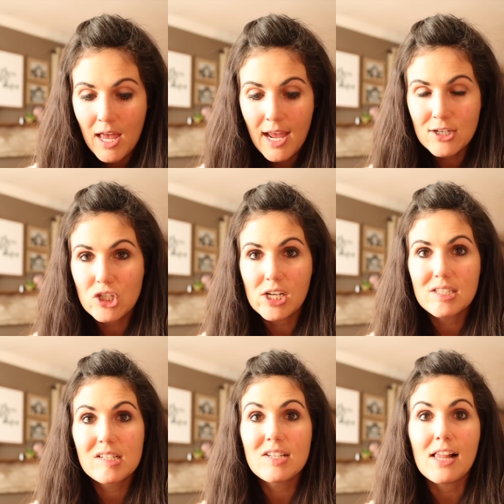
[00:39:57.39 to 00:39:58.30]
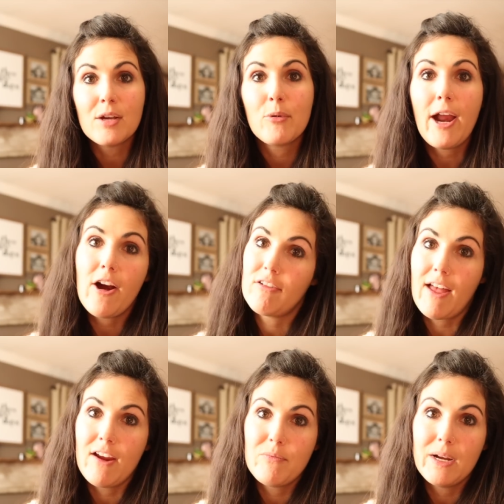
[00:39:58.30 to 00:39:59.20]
and just celebrate her life